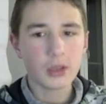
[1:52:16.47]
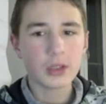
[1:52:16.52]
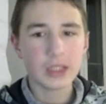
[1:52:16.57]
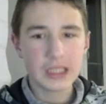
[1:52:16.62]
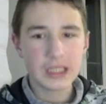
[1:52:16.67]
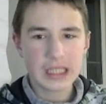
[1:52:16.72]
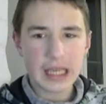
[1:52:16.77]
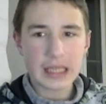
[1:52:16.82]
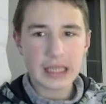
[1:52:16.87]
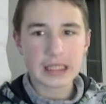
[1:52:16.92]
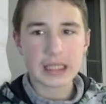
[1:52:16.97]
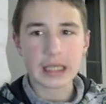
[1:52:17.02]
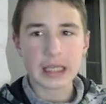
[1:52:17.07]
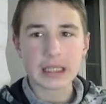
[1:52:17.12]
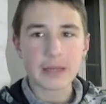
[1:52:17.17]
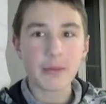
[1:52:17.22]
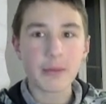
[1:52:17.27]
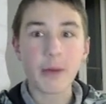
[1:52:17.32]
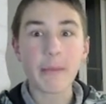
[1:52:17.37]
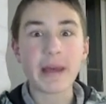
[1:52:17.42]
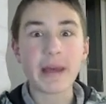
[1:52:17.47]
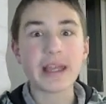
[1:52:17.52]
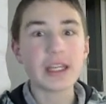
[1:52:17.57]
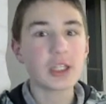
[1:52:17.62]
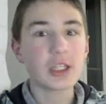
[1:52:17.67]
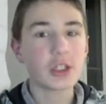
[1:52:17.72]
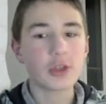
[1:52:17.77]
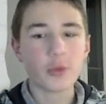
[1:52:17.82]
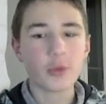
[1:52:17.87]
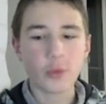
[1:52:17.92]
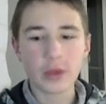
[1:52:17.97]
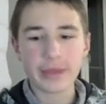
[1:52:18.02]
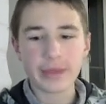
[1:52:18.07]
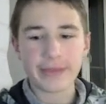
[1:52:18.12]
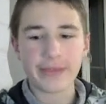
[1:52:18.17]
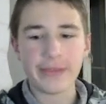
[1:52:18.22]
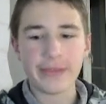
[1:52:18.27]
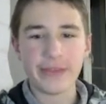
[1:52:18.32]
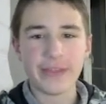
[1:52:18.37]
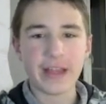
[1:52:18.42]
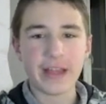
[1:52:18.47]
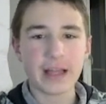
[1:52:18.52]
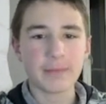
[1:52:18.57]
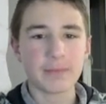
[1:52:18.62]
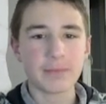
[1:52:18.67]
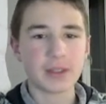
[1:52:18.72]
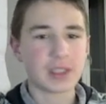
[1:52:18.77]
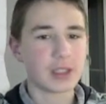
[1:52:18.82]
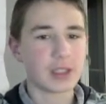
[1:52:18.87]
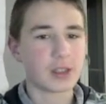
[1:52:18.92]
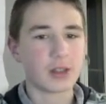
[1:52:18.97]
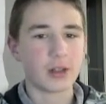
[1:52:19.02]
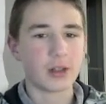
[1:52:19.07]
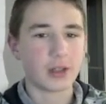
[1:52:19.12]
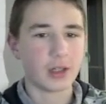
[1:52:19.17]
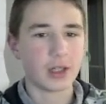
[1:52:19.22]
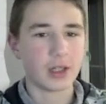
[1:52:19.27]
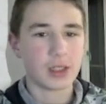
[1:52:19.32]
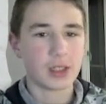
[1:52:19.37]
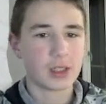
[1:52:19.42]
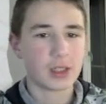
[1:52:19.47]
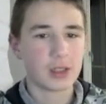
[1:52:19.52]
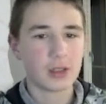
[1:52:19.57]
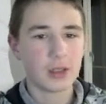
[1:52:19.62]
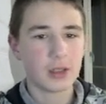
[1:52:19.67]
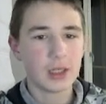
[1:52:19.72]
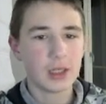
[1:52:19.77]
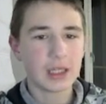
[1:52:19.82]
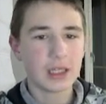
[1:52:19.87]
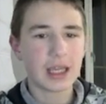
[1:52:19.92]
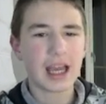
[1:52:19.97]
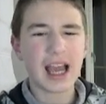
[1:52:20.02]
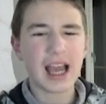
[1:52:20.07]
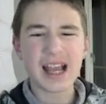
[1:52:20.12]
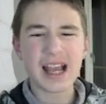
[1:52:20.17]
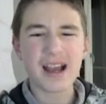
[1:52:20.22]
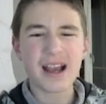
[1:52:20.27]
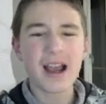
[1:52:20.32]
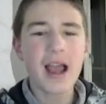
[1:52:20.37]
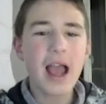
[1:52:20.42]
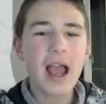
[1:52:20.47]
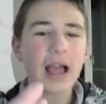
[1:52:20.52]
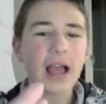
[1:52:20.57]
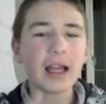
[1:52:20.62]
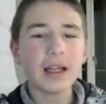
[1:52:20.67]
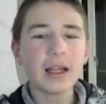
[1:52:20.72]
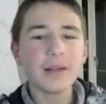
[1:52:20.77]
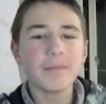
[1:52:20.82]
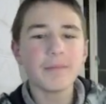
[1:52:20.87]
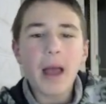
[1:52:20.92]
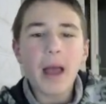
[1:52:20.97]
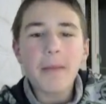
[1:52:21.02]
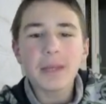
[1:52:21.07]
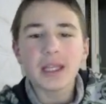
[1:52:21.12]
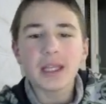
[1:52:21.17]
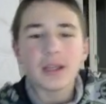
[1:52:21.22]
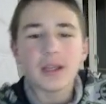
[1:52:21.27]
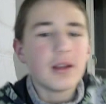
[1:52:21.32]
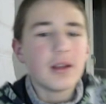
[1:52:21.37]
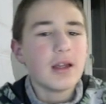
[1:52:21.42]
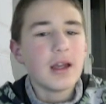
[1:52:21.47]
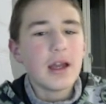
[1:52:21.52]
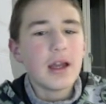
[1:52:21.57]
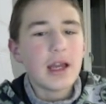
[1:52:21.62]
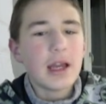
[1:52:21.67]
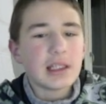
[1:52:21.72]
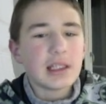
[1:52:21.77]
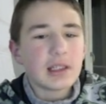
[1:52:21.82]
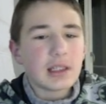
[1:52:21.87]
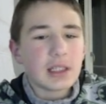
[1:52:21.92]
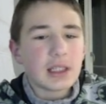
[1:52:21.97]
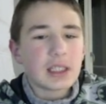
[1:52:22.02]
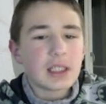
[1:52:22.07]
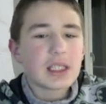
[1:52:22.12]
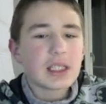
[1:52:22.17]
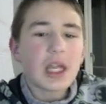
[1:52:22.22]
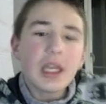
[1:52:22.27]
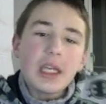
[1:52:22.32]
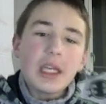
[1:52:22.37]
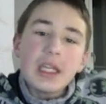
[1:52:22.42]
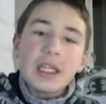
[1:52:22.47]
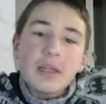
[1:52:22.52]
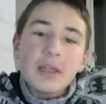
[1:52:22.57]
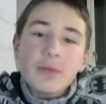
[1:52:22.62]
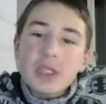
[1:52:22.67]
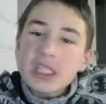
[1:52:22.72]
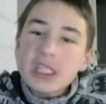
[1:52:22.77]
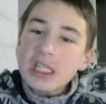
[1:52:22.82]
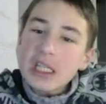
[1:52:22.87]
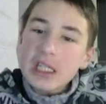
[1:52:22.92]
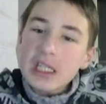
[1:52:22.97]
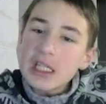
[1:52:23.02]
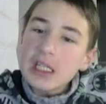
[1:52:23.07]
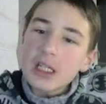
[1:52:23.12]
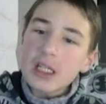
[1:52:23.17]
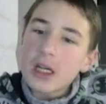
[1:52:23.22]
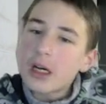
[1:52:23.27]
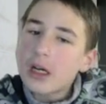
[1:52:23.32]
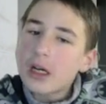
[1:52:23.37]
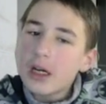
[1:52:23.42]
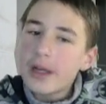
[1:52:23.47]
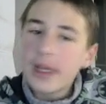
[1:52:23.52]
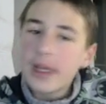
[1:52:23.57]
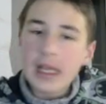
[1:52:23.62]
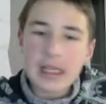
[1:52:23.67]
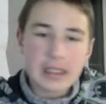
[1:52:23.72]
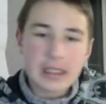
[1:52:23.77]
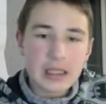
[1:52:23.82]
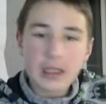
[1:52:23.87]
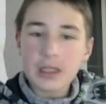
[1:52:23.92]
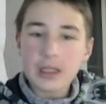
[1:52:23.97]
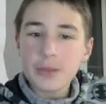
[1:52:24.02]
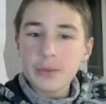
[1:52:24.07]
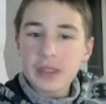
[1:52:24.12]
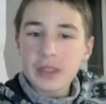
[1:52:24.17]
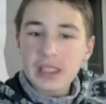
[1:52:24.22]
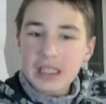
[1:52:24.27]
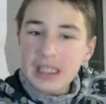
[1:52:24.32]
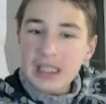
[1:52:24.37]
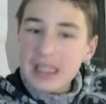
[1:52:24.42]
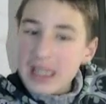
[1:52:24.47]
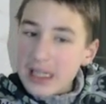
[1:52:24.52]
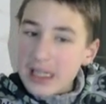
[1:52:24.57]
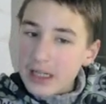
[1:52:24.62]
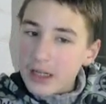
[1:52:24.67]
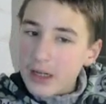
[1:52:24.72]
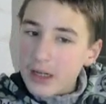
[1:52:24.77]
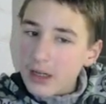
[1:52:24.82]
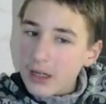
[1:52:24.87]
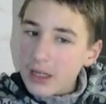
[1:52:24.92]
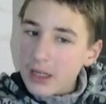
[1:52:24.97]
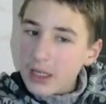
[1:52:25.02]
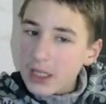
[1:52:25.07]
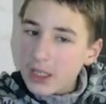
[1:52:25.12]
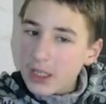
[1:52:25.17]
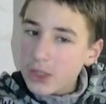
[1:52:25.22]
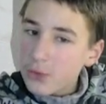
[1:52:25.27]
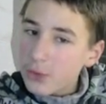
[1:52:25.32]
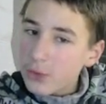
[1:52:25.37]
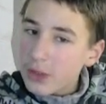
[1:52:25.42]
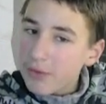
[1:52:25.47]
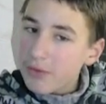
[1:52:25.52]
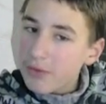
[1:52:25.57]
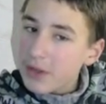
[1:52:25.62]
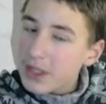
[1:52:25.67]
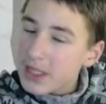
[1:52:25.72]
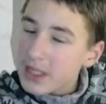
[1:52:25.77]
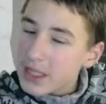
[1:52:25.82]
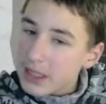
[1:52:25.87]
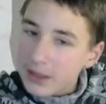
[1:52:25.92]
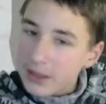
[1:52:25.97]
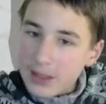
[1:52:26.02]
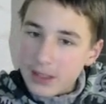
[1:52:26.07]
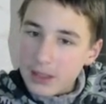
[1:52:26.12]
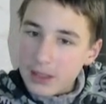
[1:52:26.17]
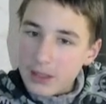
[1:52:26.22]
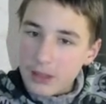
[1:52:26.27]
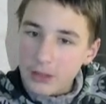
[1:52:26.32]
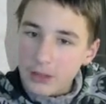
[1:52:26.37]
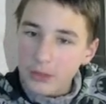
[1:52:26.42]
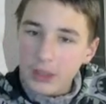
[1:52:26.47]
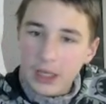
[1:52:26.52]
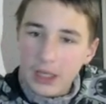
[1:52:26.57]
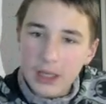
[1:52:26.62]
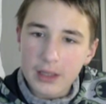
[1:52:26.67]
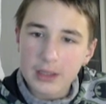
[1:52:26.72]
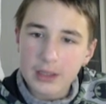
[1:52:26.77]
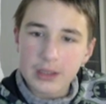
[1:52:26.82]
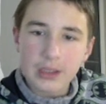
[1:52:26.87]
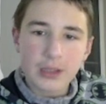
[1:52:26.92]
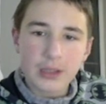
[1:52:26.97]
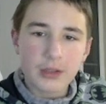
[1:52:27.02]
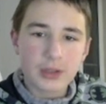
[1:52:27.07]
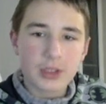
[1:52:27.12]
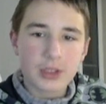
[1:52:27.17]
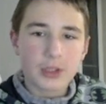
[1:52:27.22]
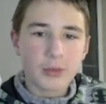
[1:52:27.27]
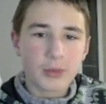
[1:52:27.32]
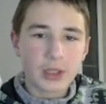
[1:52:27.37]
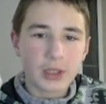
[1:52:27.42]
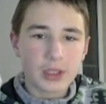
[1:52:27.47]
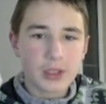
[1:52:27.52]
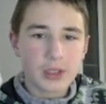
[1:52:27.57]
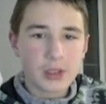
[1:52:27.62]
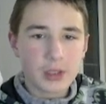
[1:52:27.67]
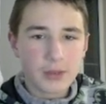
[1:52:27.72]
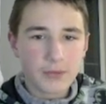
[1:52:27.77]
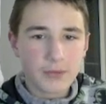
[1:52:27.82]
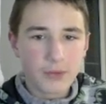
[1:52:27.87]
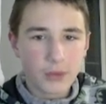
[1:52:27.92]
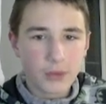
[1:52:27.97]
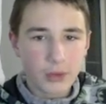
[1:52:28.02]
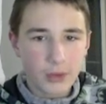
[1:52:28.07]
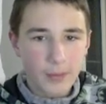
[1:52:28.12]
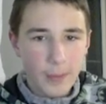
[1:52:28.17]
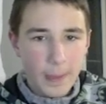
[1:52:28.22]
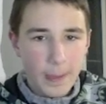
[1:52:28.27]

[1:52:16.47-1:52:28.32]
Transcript: Yes, I somehow managed to win that position, guys. Yeah, I mean, starting with king here and starting with king here is two different sins. So yeah, thank you so much for